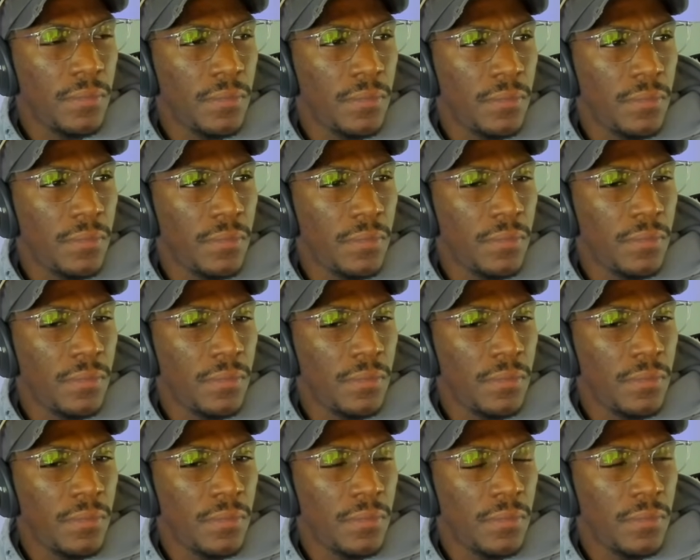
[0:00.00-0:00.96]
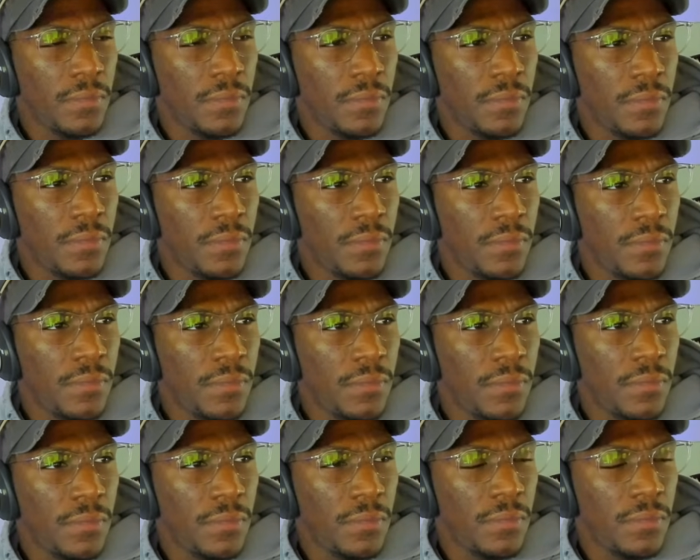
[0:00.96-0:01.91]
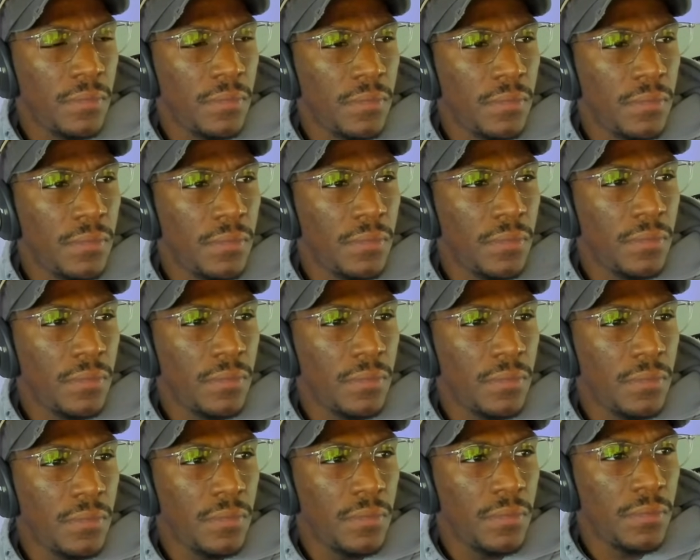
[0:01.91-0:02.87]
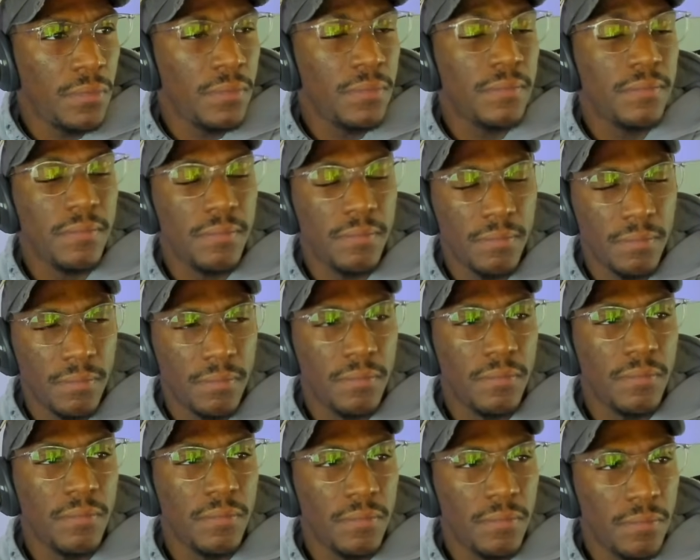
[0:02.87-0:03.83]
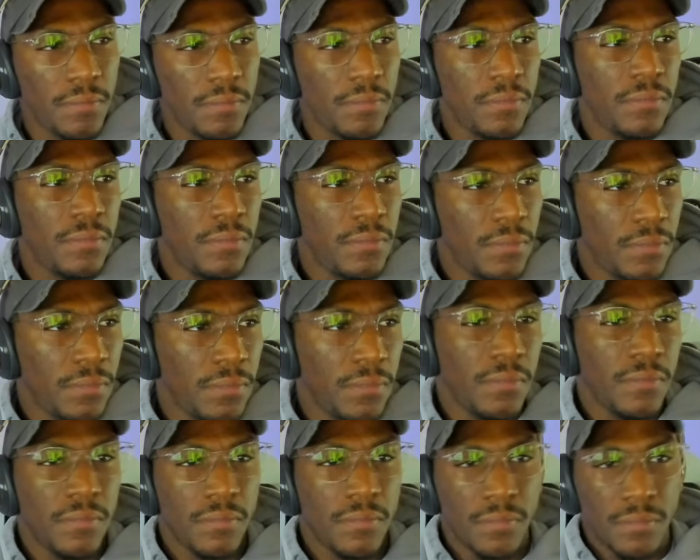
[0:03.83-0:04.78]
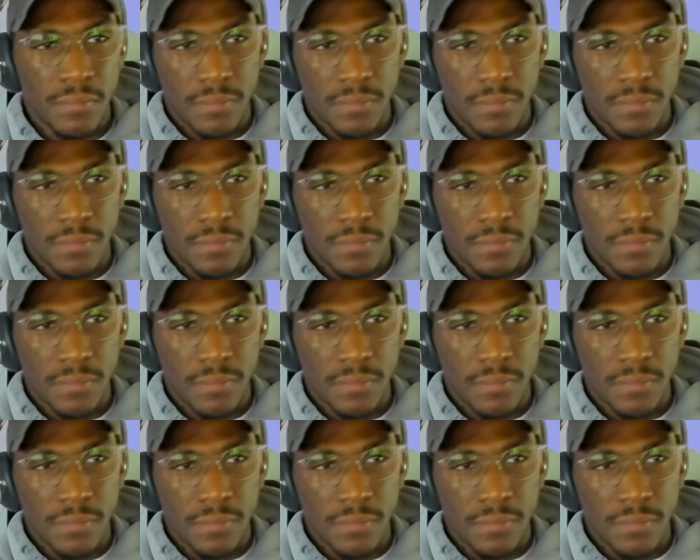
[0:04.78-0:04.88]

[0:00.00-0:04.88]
This person isn't speaking.